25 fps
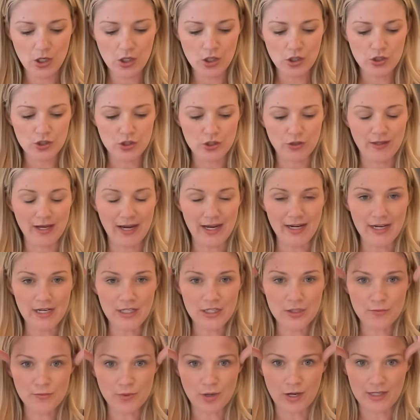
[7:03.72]
So the
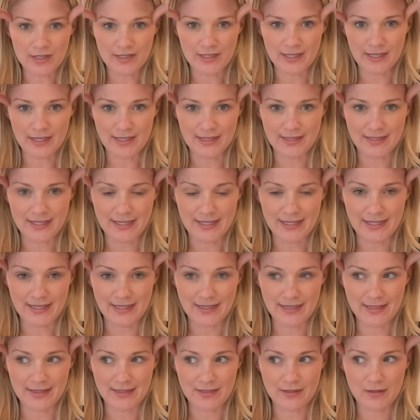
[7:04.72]
ideation process
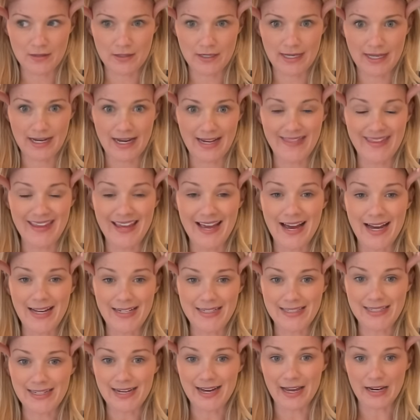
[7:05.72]
is getting the
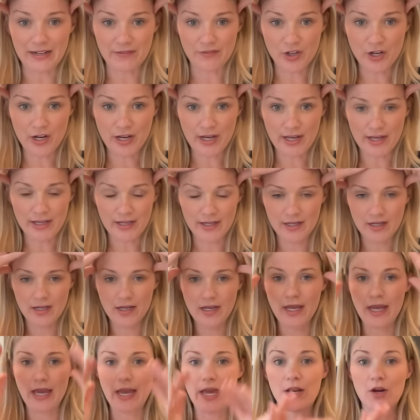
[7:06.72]
idea out of your head
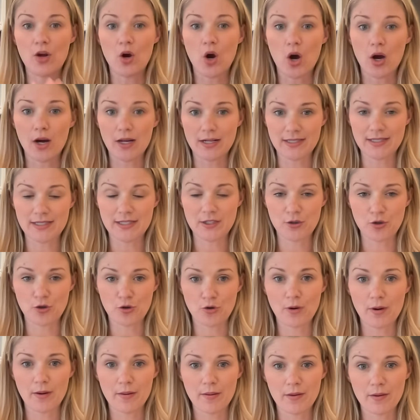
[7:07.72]
and
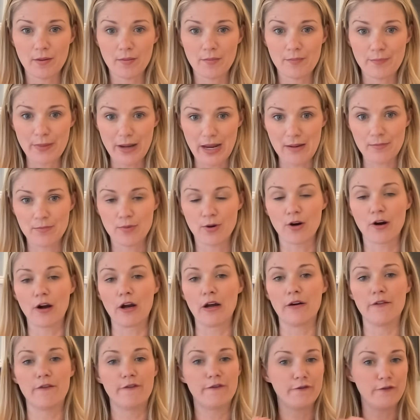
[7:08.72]
onto
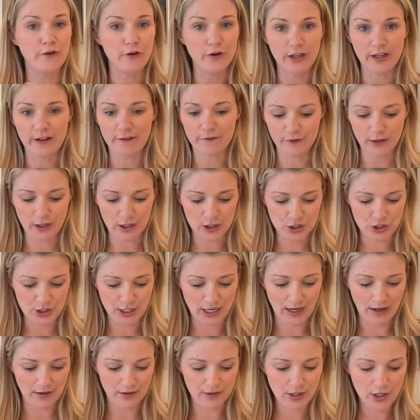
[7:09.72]
paper fully fleshed
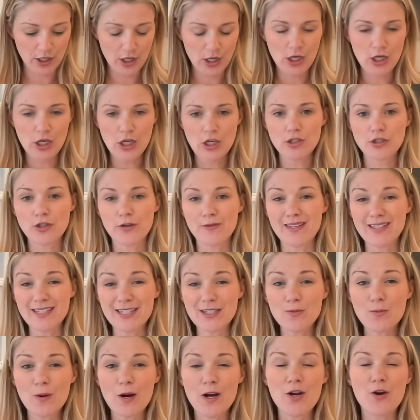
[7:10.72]
out. So this
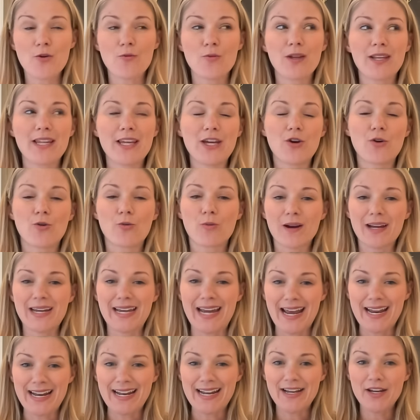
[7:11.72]
is where you're really
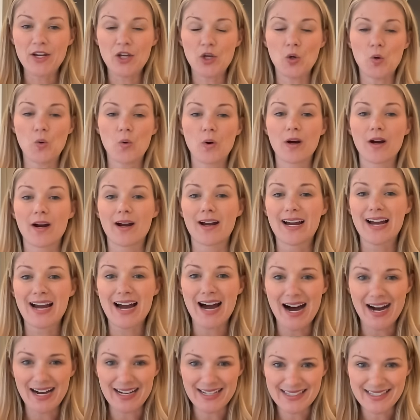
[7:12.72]
creating your
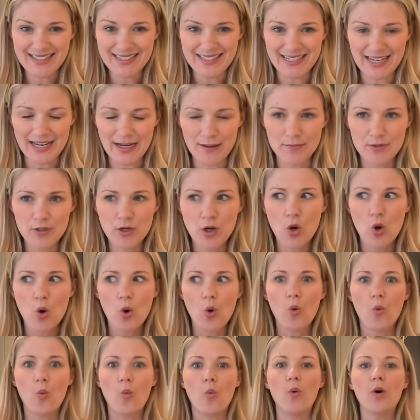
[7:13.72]
concept.
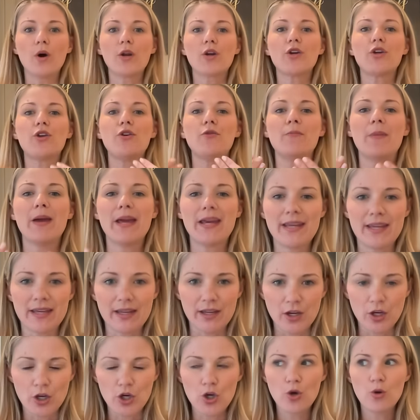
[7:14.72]
What are you
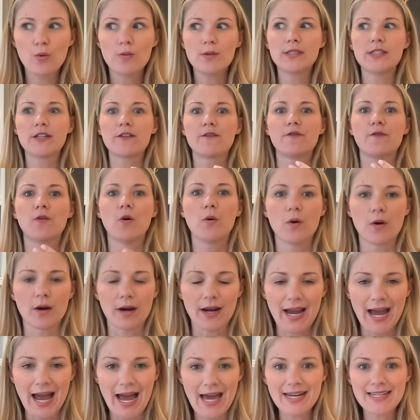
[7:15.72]
making? Who is it for?
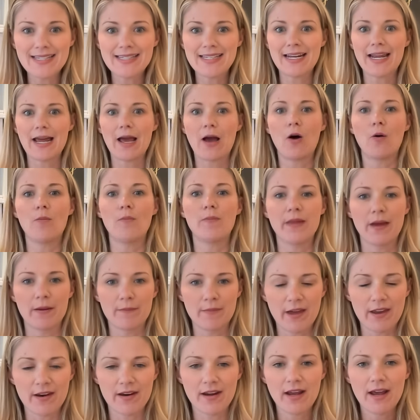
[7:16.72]
How does it help them?
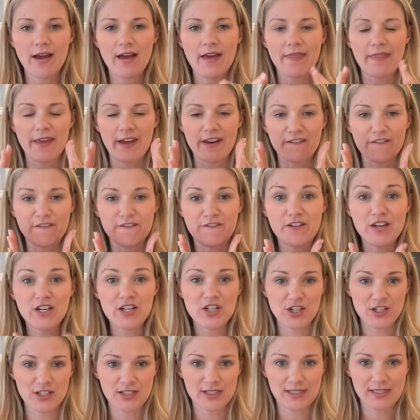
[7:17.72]
That, that
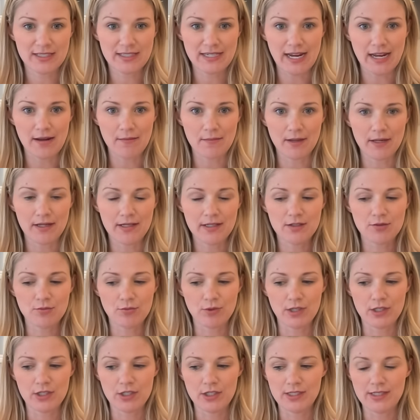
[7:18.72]
vision statement,
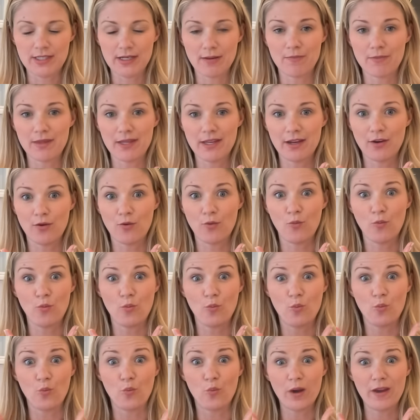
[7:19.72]
which is something,
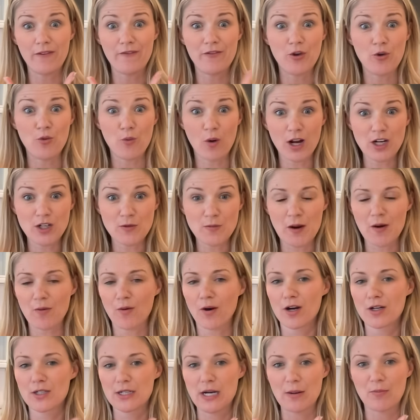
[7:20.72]
if you watch my
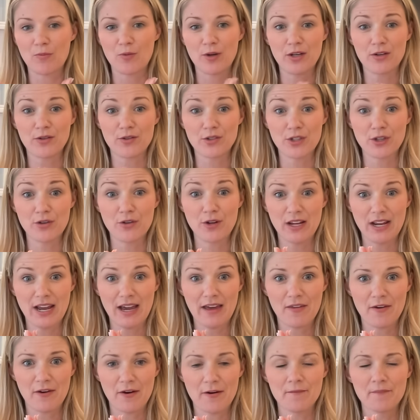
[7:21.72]
workshop, we'll do
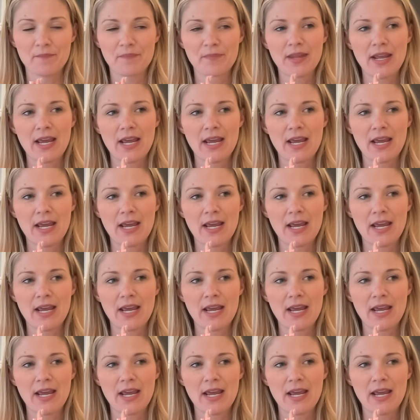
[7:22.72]
together.